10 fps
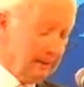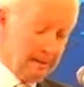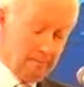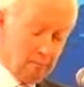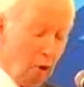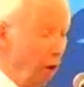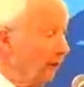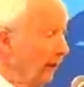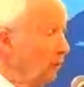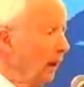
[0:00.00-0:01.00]
more
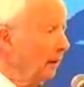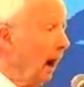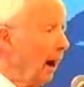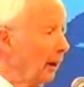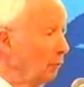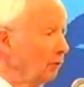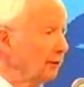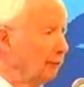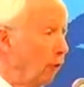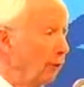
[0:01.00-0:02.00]
than when Ireland was the
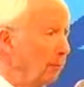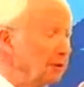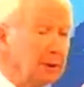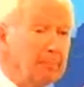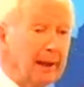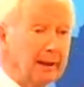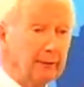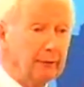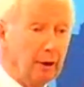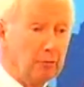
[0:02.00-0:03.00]
fourth most
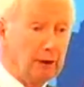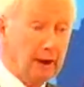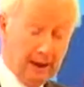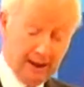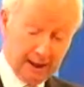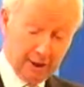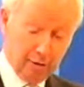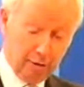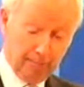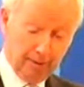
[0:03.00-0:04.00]
competitive country in
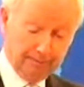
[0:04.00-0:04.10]
Europe.